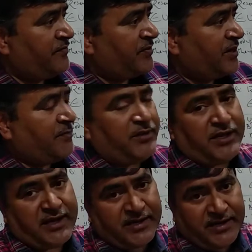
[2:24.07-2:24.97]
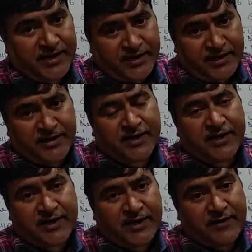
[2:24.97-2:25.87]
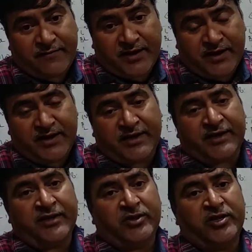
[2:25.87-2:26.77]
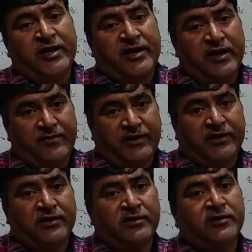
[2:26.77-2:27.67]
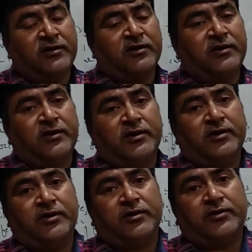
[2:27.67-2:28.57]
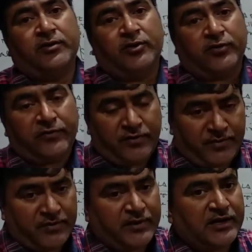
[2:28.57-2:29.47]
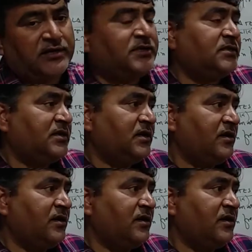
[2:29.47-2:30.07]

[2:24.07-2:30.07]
If they are green in color, definitely they are having the chlorophyll pigments,